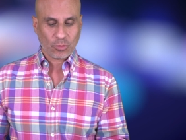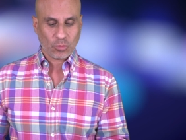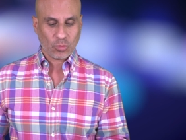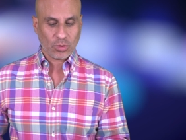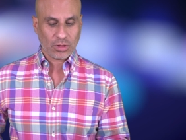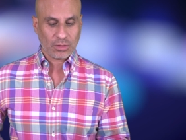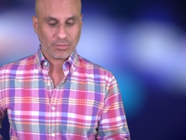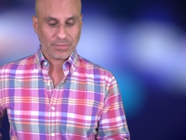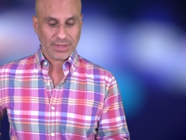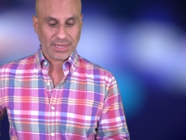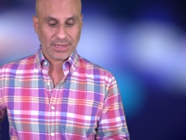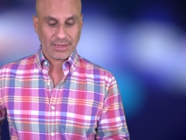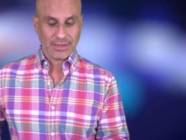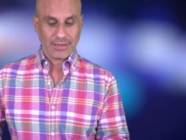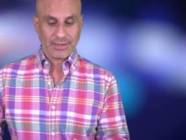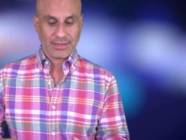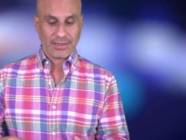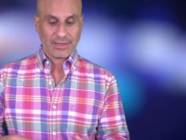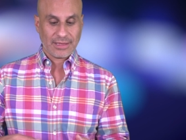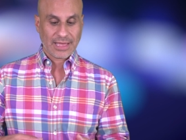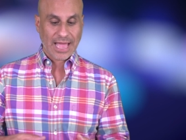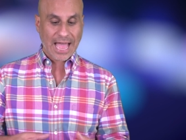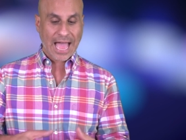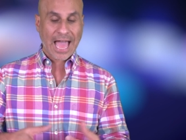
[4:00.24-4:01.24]
will be
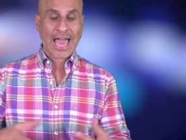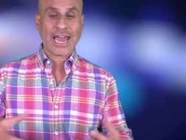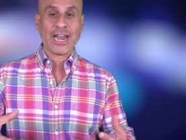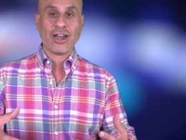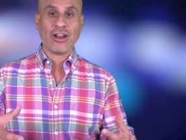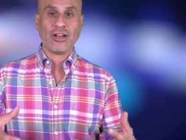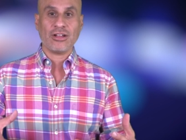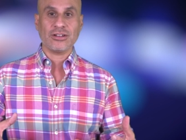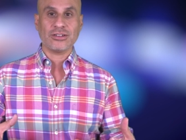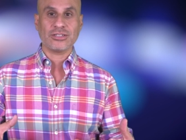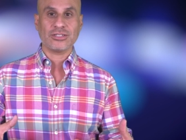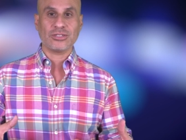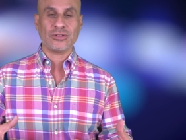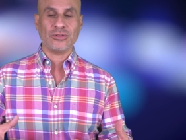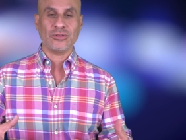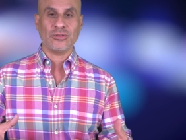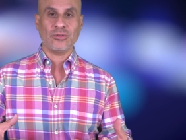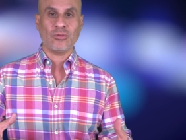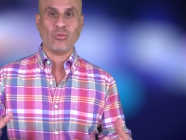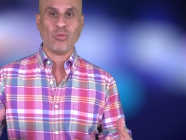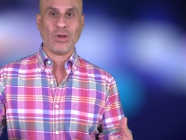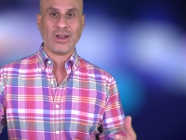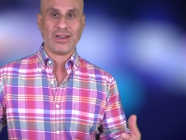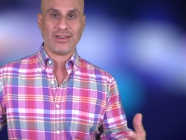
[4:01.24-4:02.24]
added on to
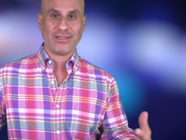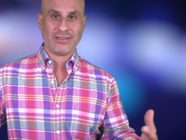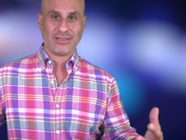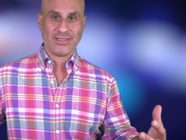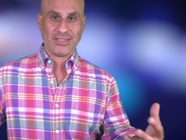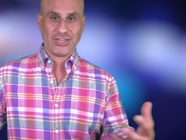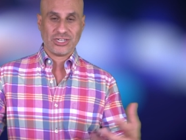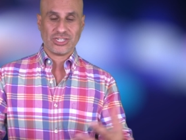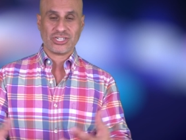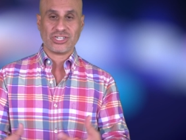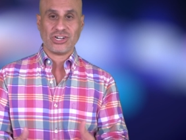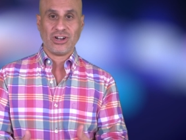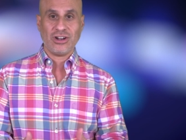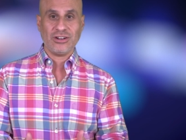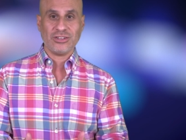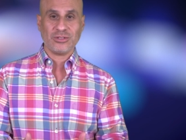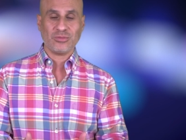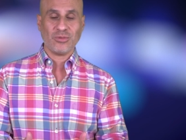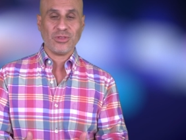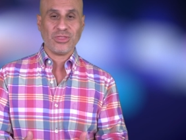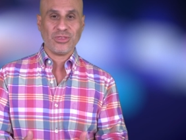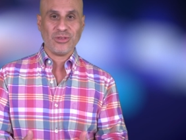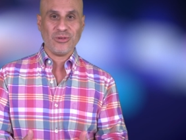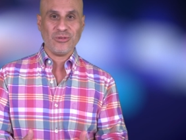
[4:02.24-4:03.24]
what he shares
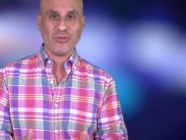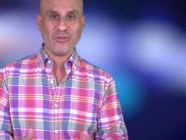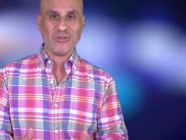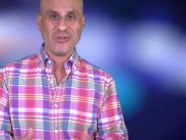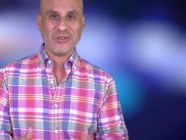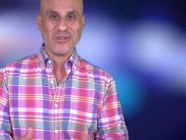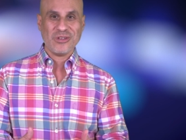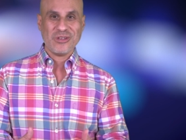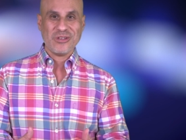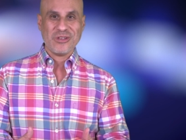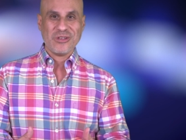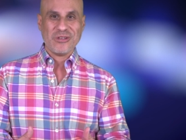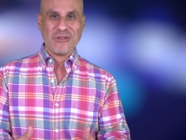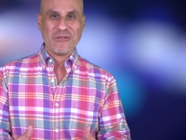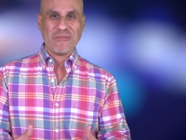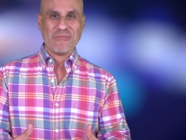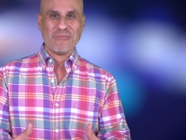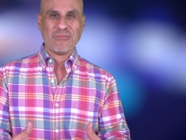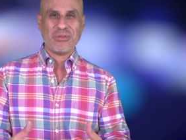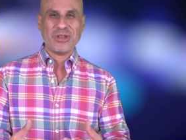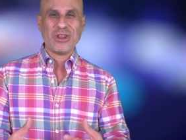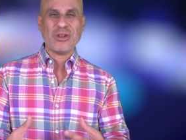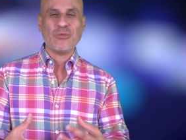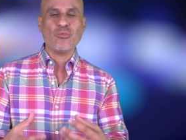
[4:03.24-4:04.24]
with you,
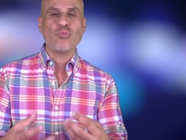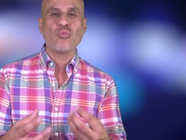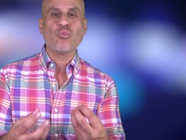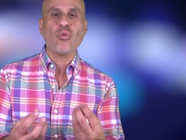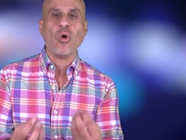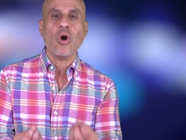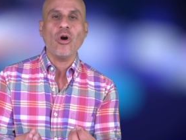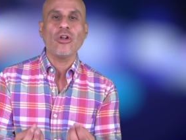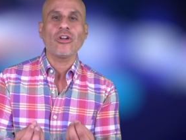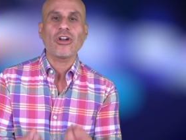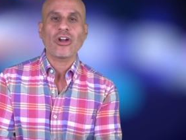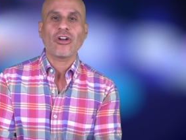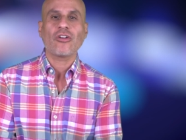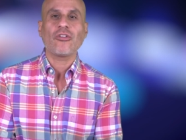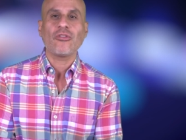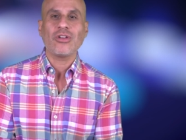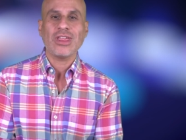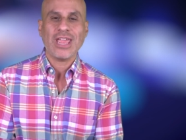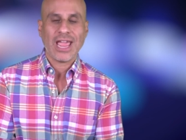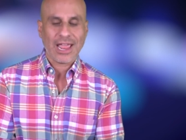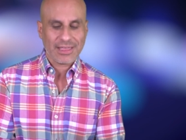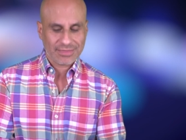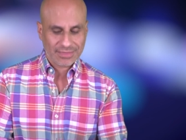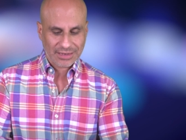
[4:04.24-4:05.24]
but it won't
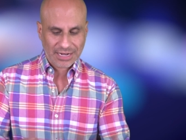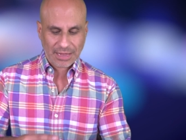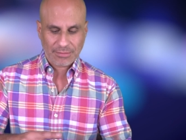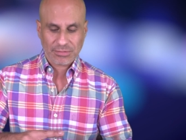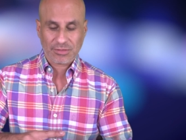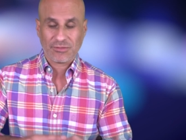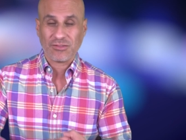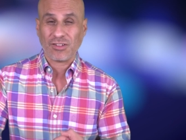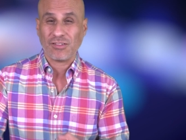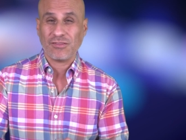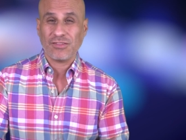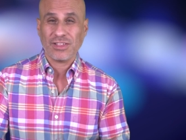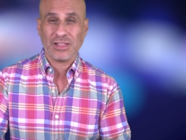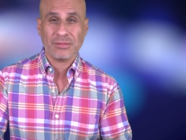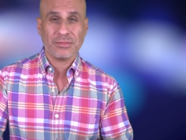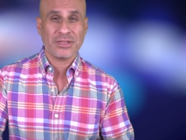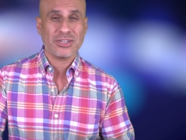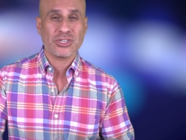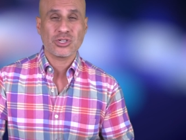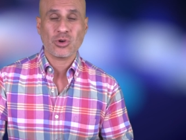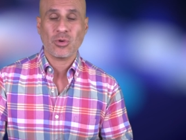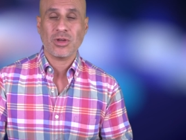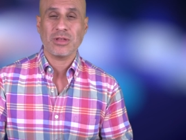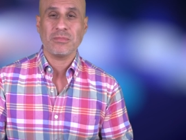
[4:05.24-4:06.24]
create the level of
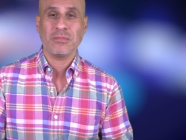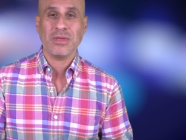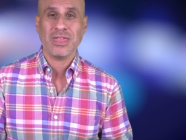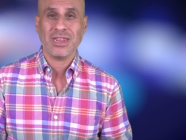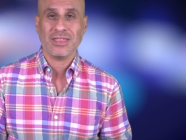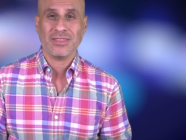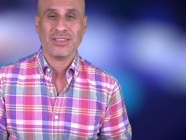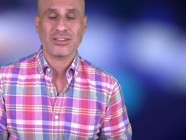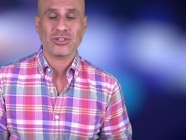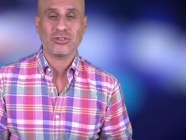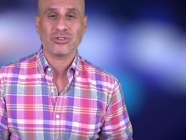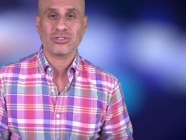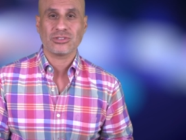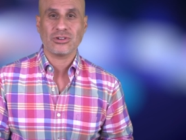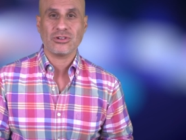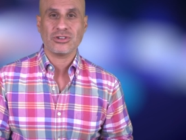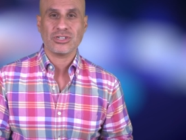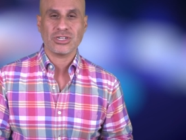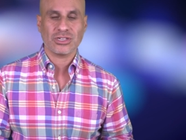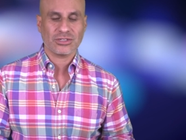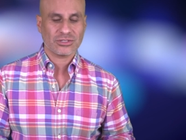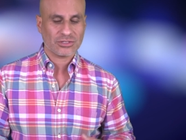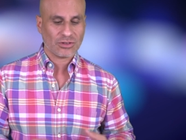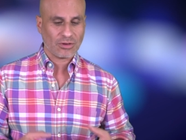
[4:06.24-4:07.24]
fulfillment, joy, and meaning that you're
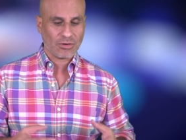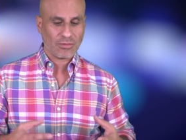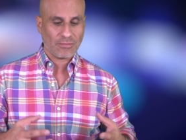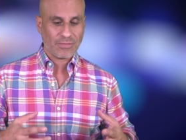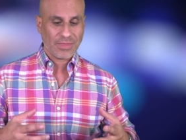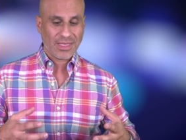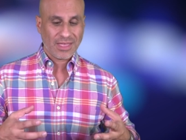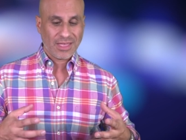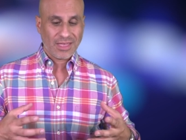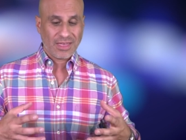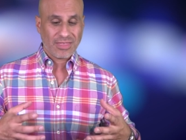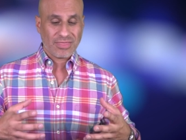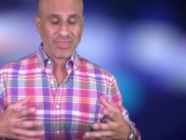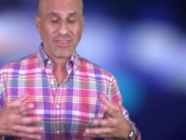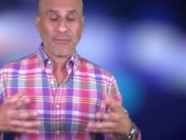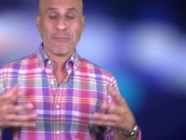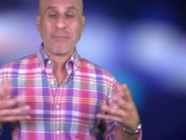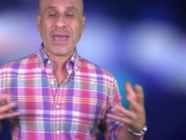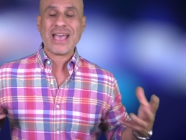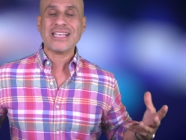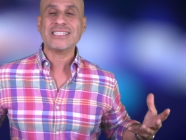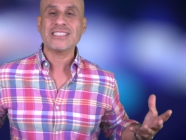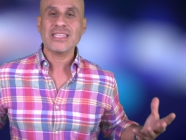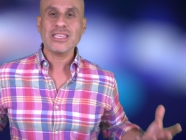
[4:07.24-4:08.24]
searching. So the
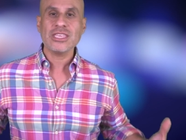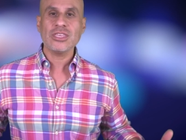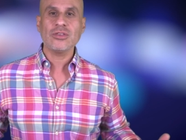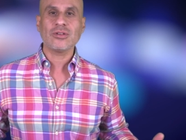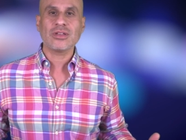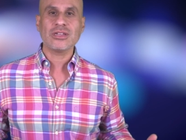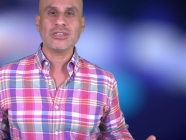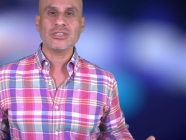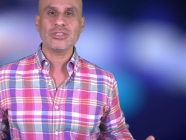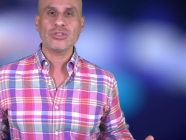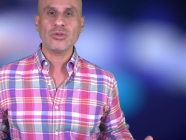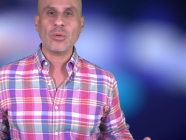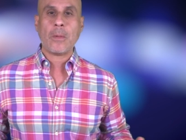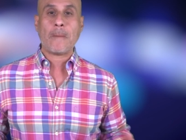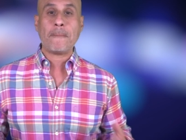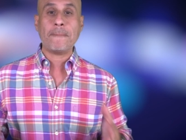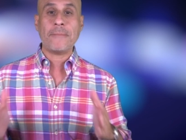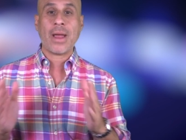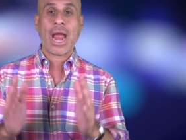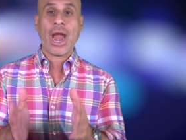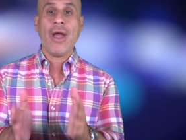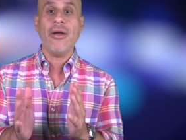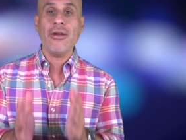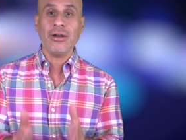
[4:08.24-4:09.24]
best thing you can do
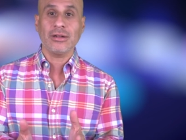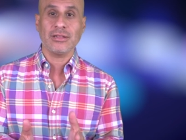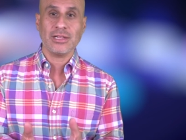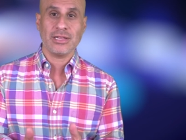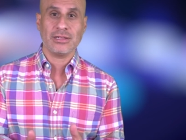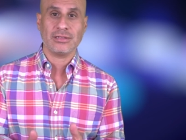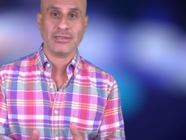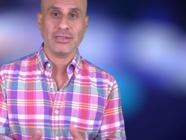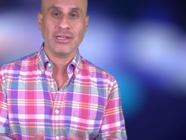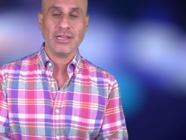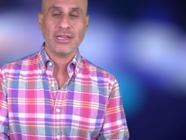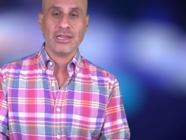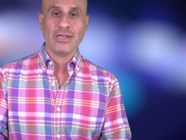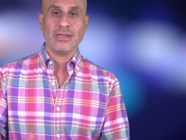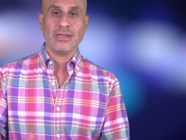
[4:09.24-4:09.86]
parallel